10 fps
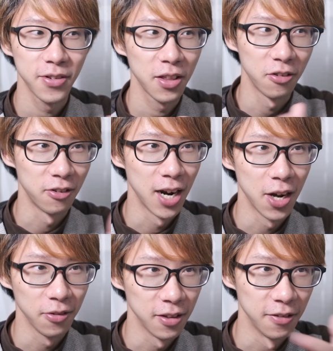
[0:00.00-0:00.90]

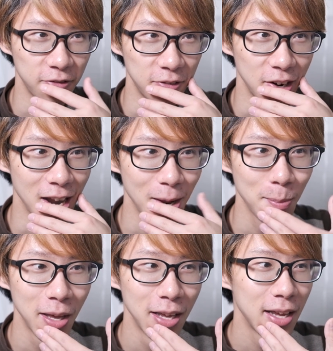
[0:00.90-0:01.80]
throughout the
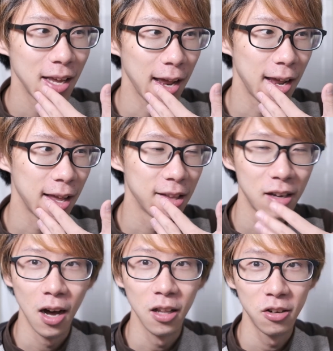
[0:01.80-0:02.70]
frame, and the
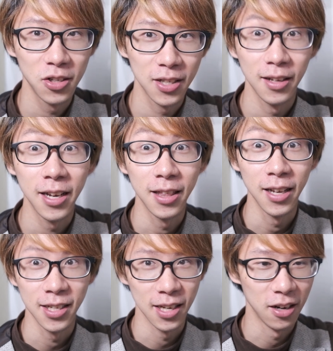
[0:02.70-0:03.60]
colors, like
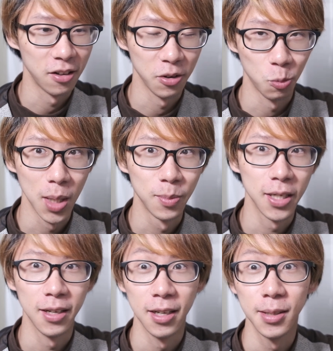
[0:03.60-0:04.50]
they say on their
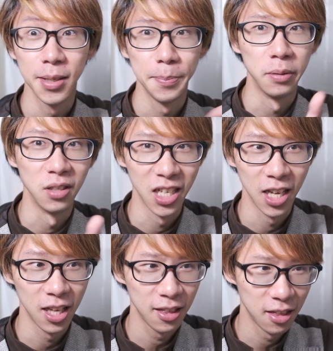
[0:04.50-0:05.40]
website, is
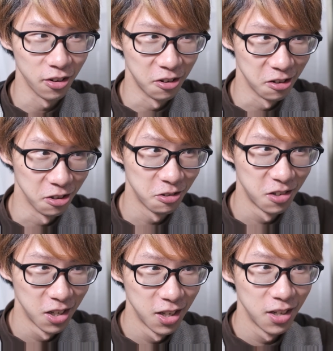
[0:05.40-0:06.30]
bleeding through,
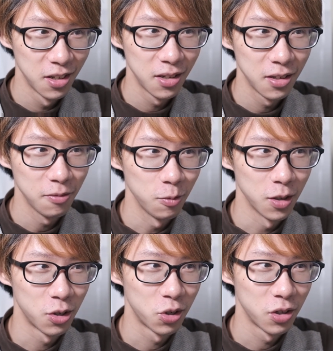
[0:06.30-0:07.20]

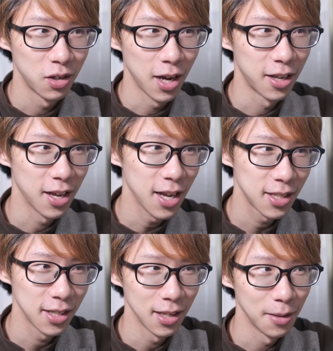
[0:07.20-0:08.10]
which I
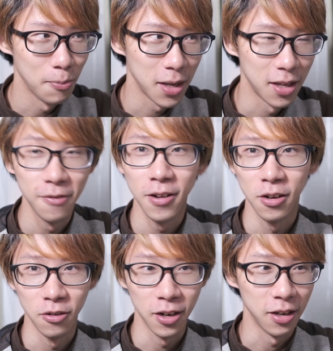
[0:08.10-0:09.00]
guess it might give a
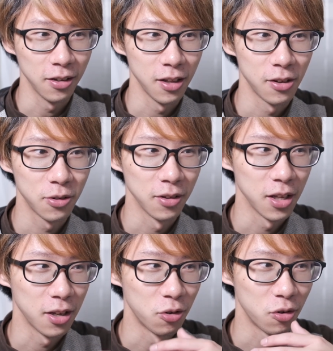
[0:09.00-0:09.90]
great like sort of
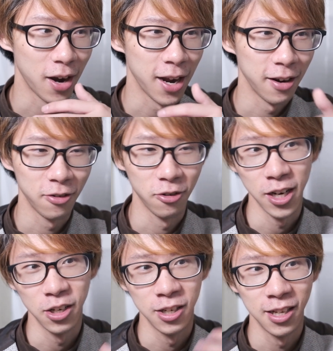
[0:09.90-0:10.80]
like a
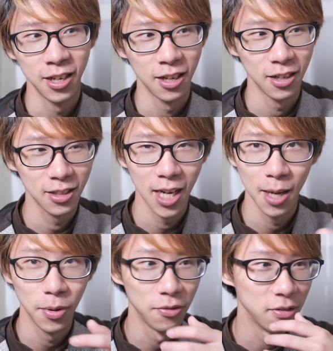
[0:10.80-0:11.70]
gradient
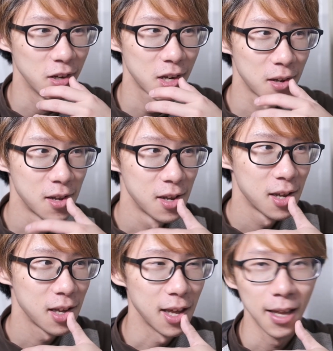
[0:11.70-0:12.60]
type of look.
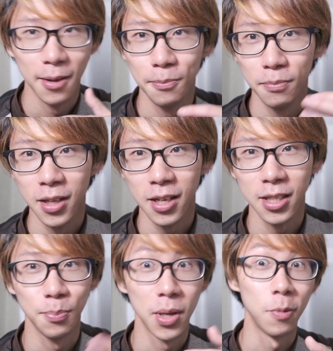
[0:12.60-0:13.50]
And like I
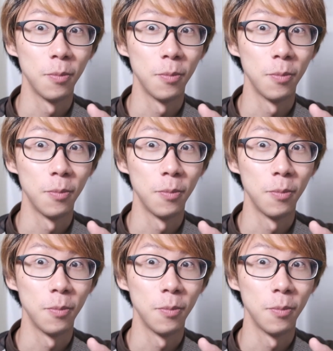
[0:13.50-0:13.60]
said, people